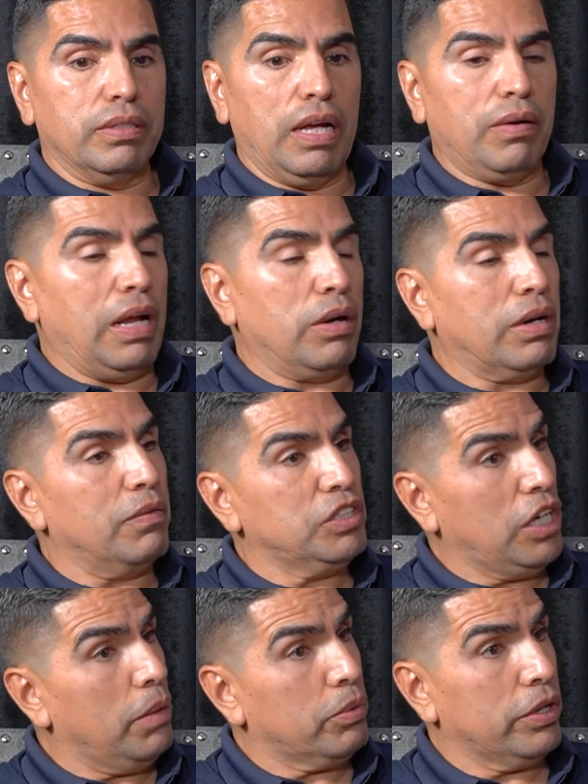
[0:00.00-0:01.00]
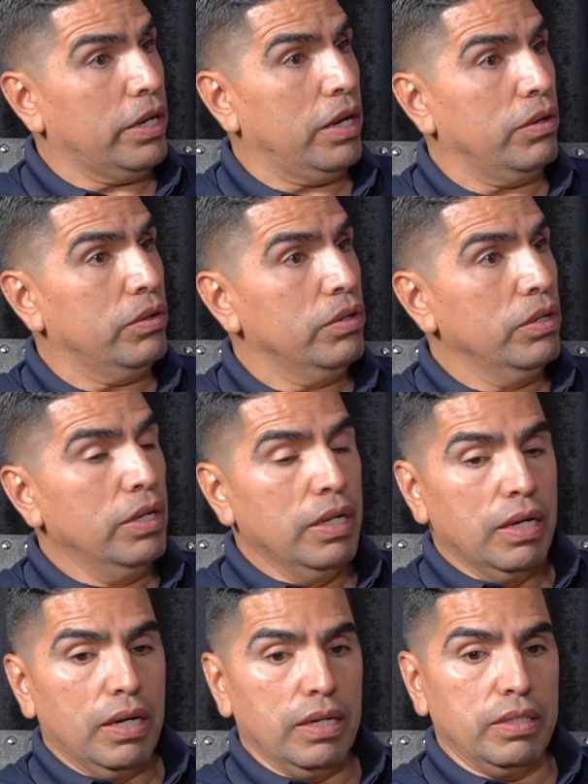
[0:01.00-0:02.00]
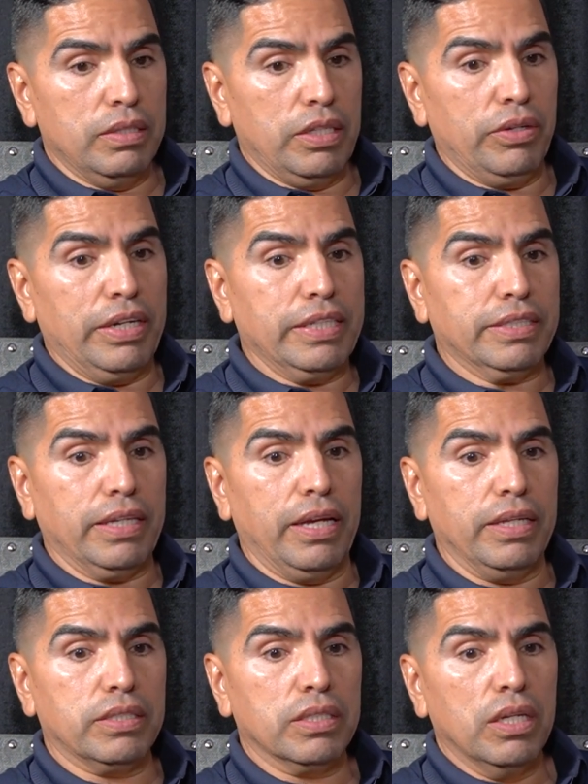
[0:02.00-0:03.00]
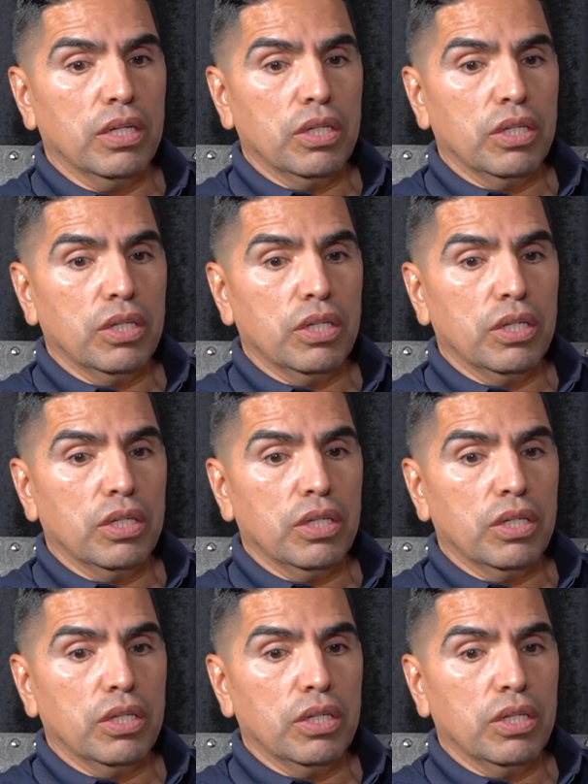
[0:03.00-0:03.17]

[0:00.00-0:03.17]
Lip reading: I don't have a job right now in the United States,